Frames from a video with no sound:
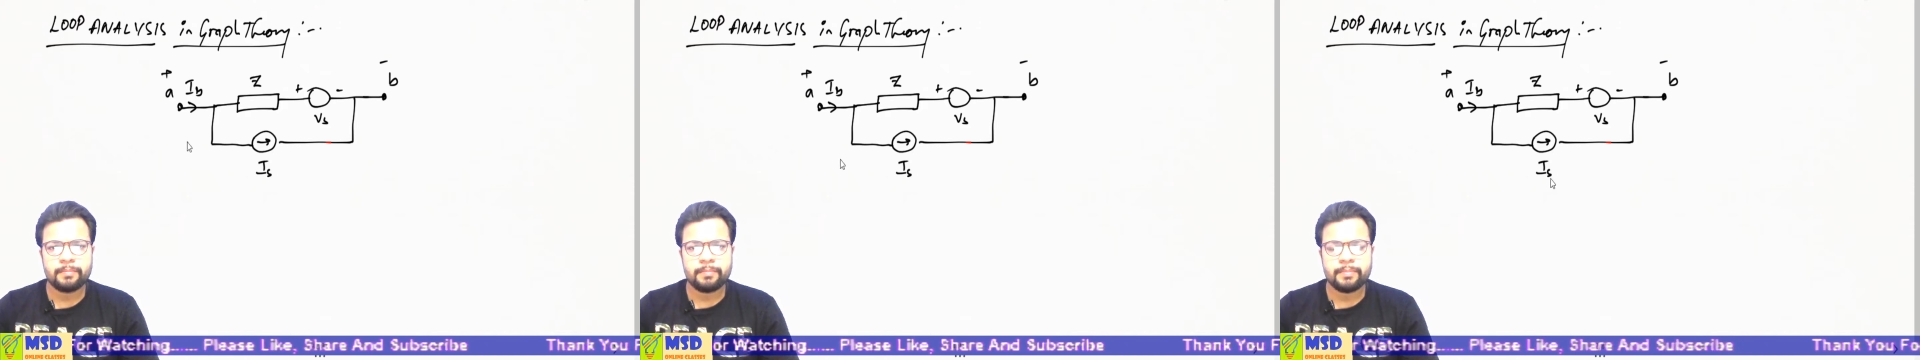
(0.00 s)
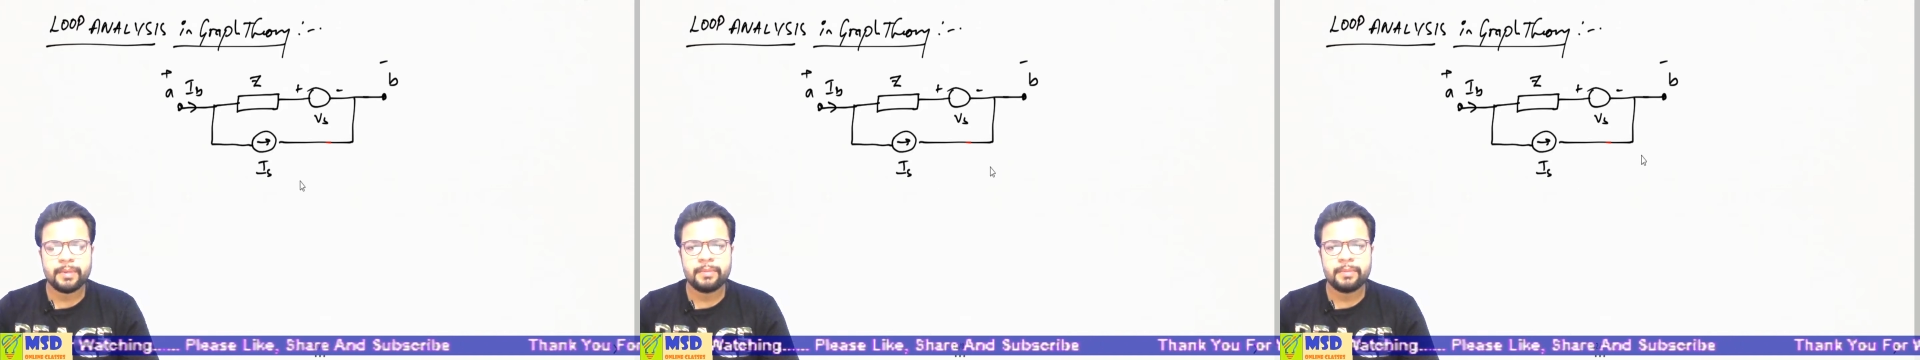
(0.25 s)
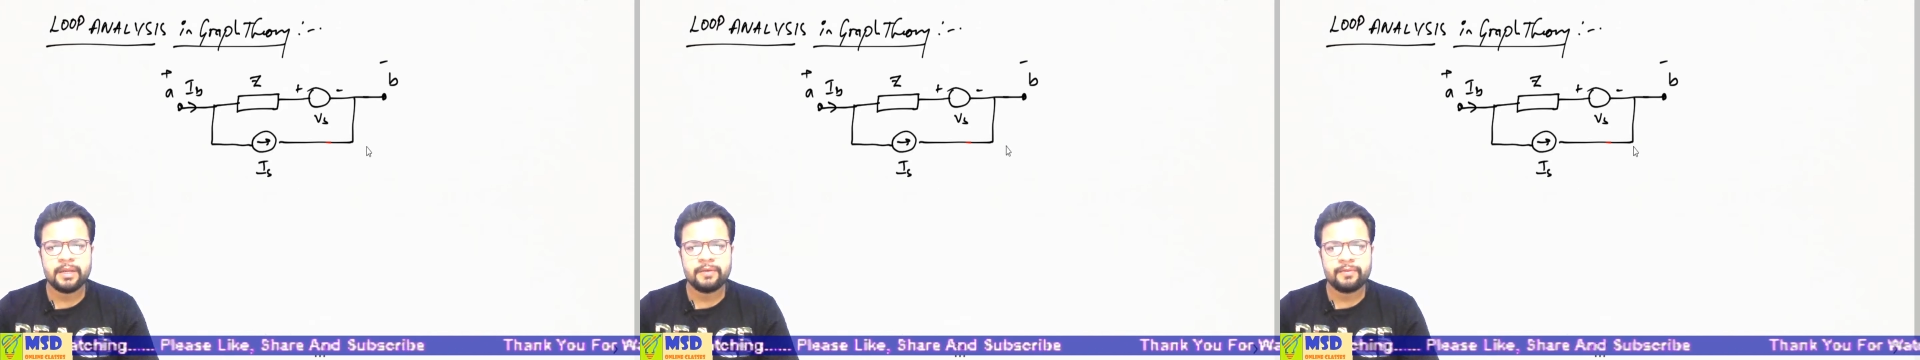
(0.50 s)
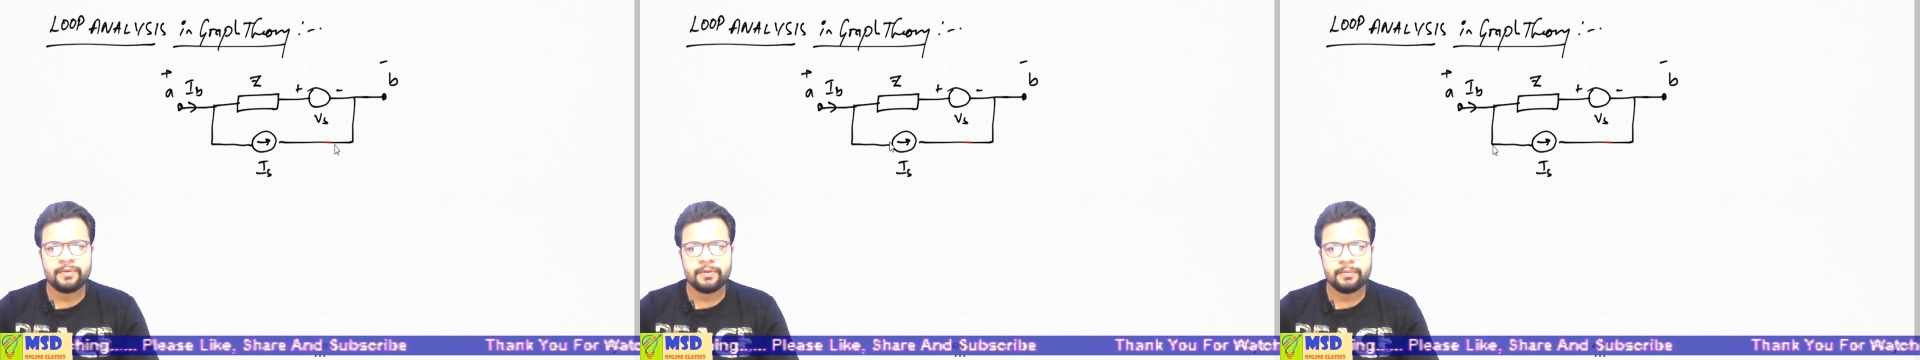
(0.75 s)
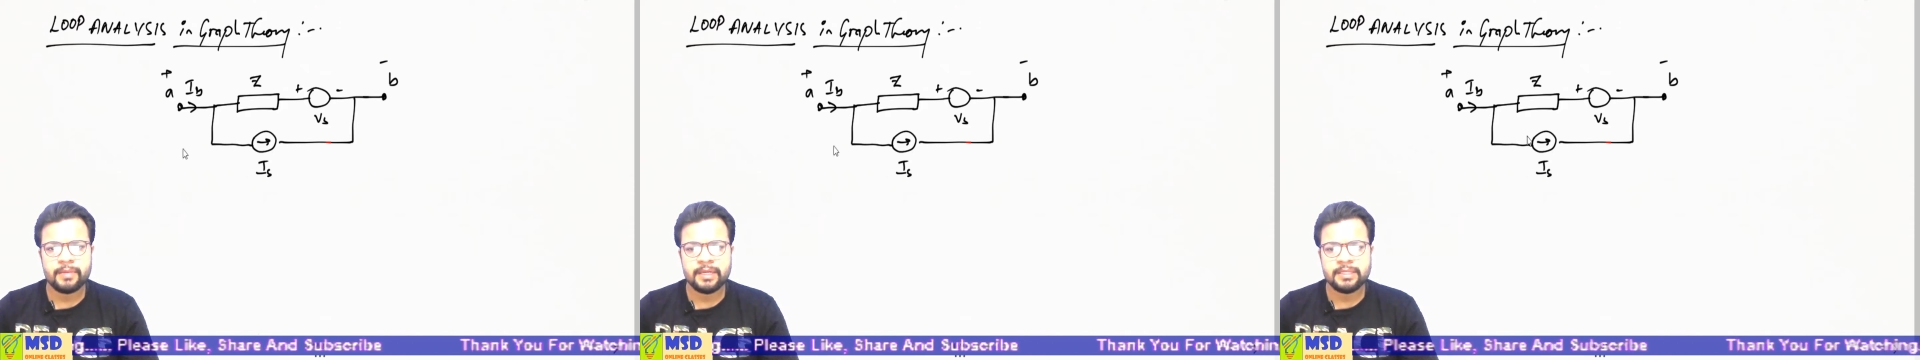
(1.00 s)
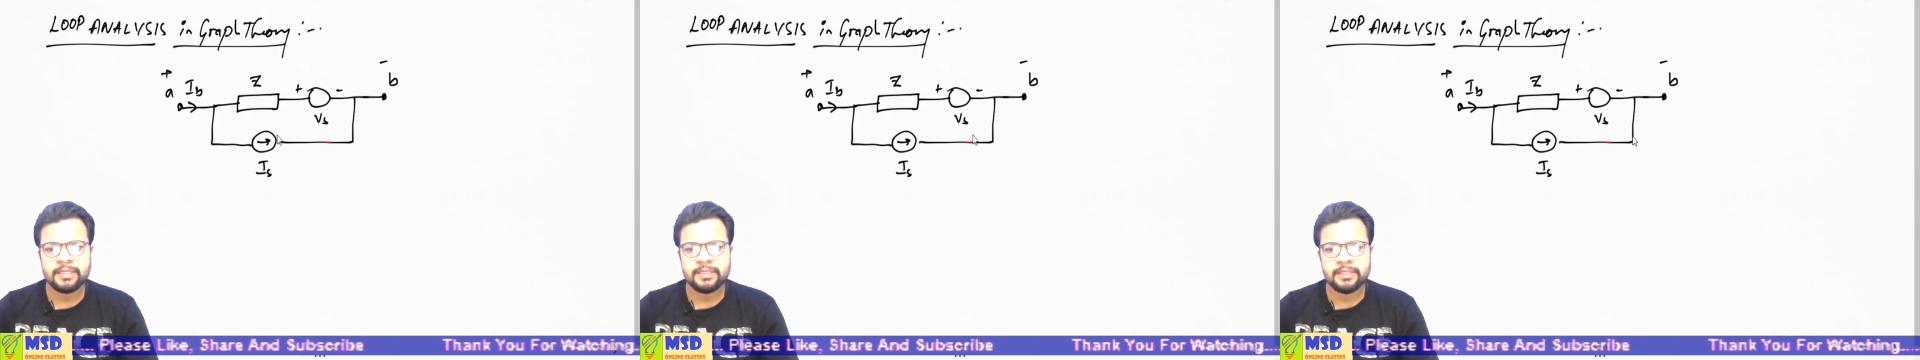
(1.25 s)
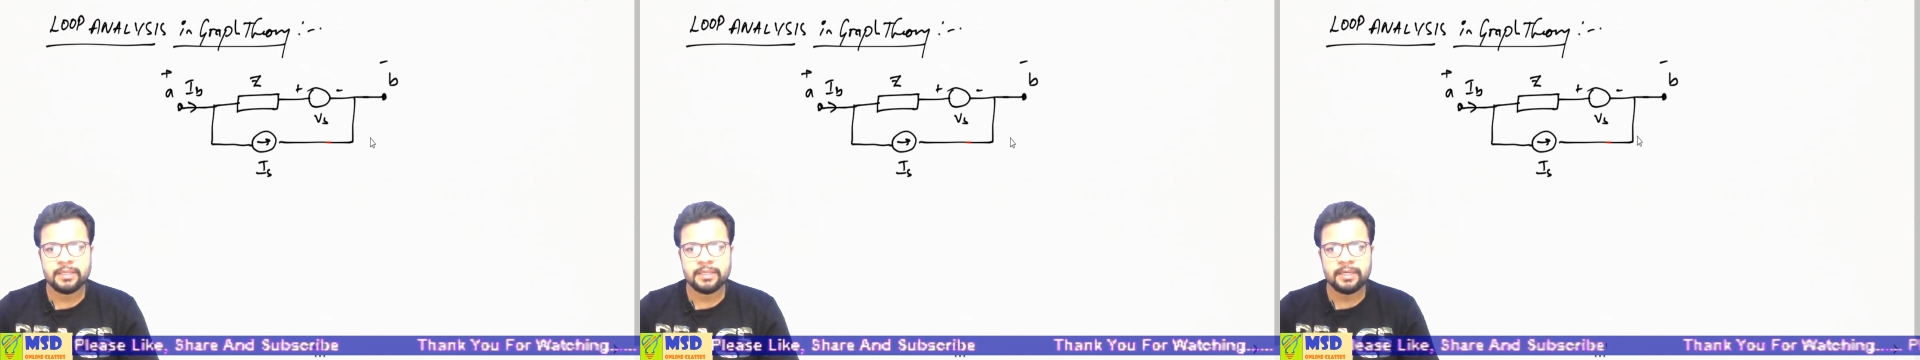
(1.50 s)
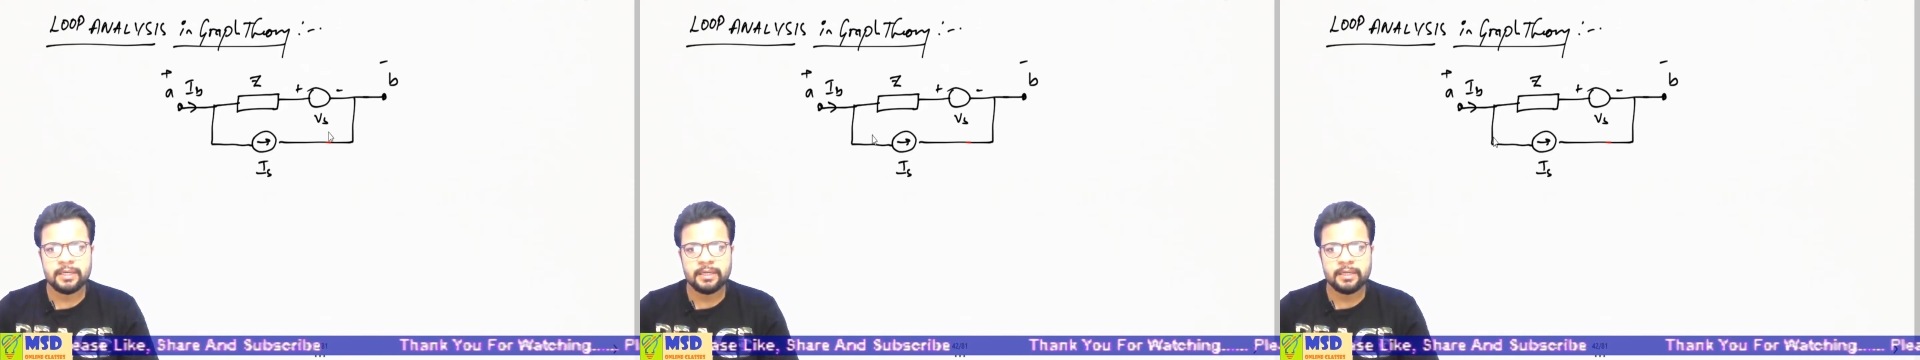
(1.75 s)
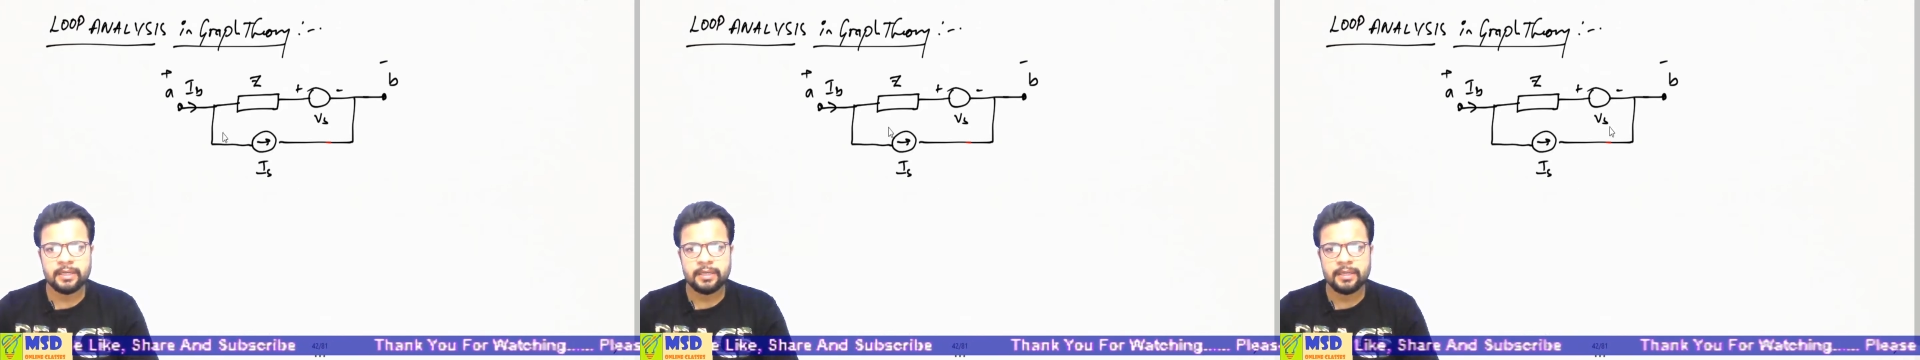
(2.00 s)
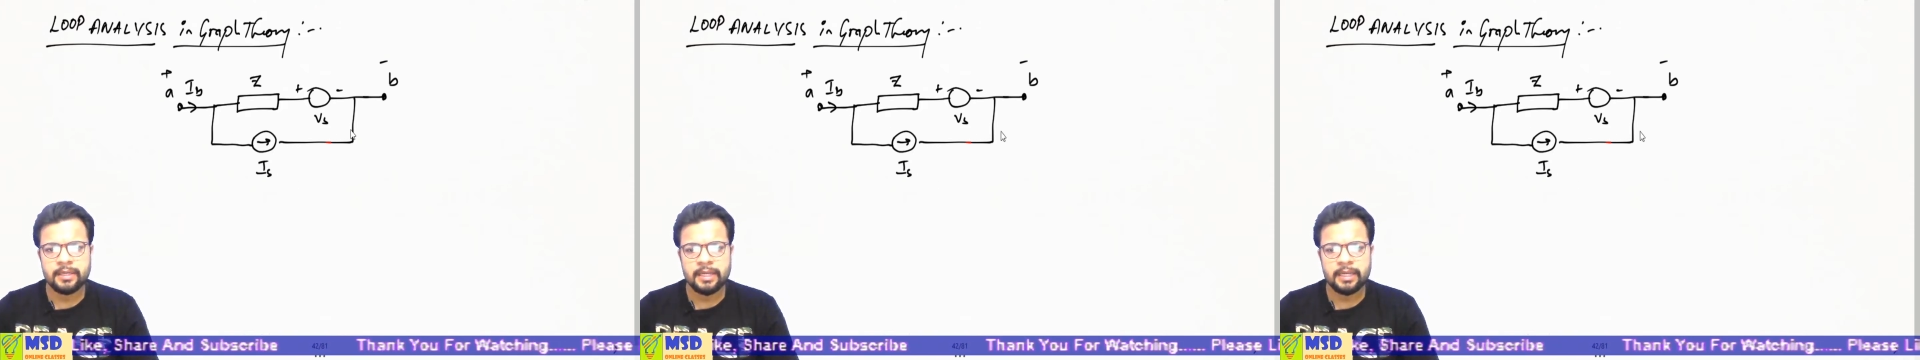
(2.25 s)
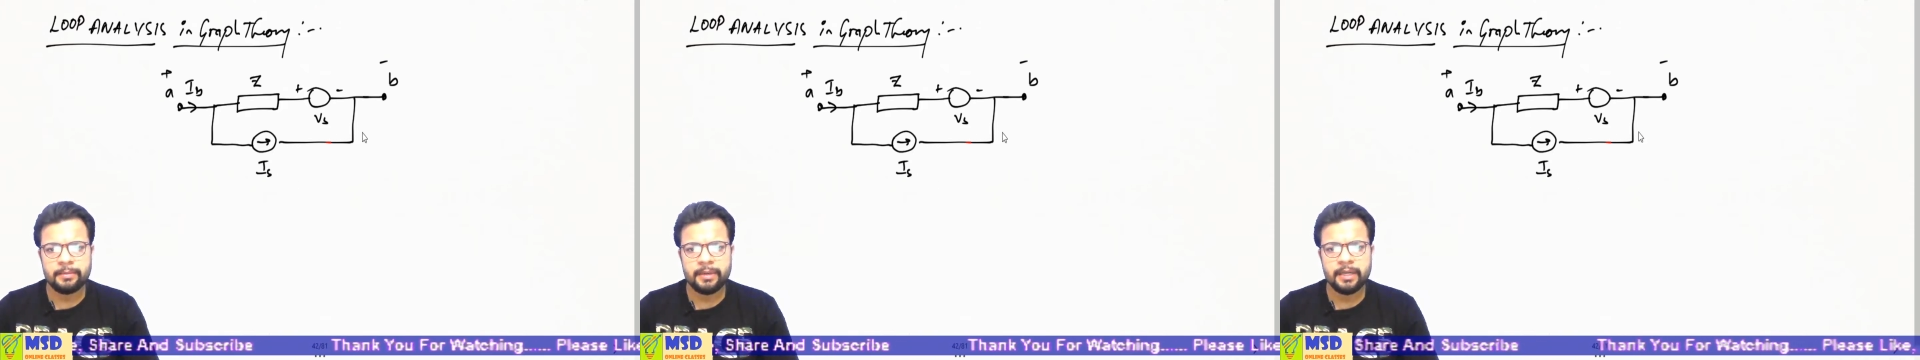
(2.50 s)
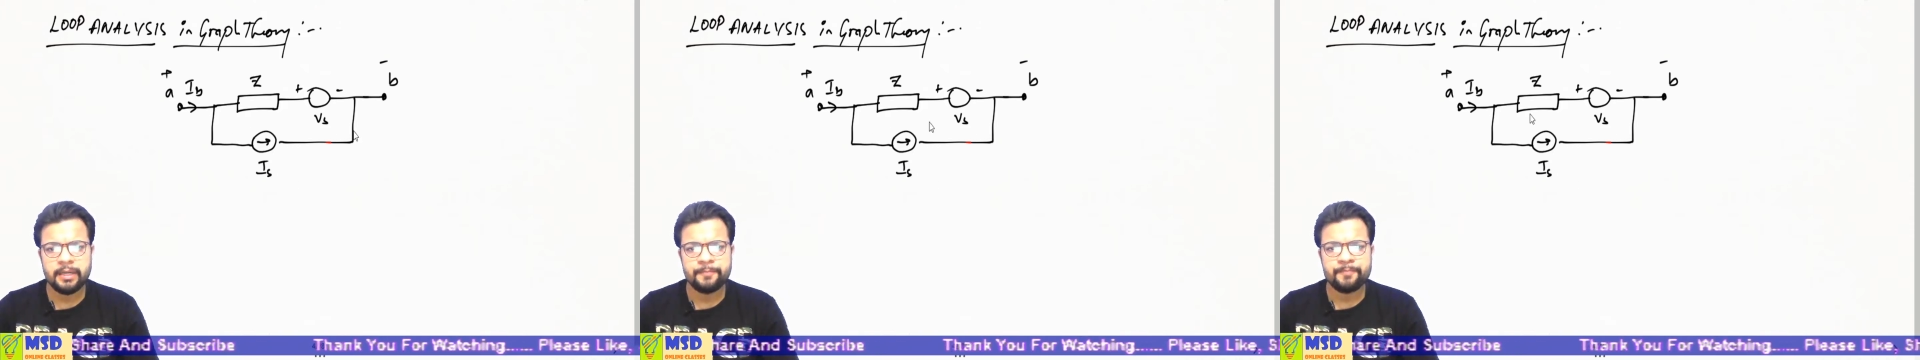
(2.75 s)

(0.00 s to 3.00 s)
primitive branch element.